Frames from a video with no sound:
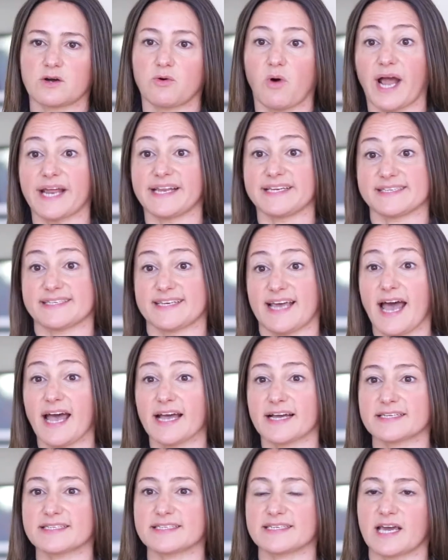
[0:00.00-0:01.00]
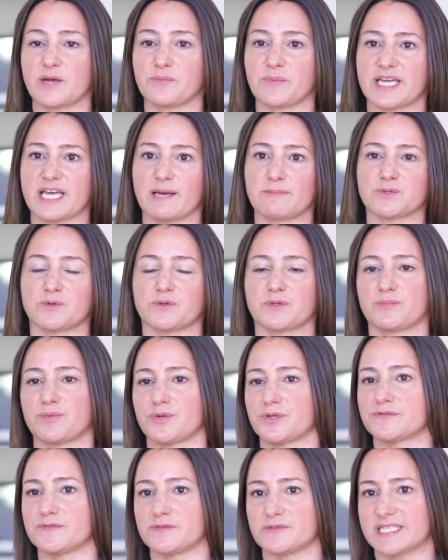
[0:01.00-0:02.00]
quite intact, and we kept all the
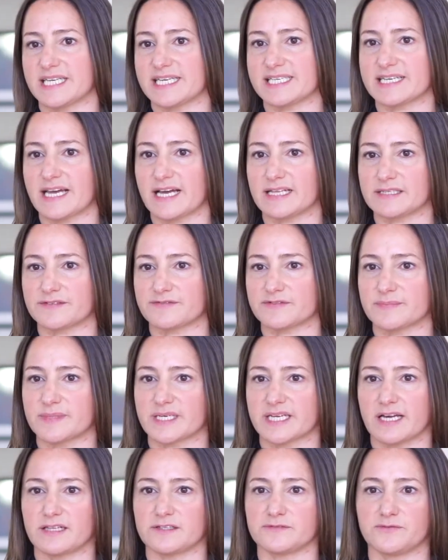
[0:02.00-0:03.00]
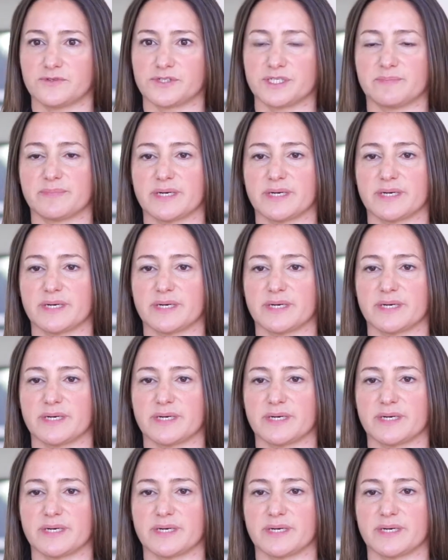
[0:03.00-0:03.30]
beautiful detailing from the California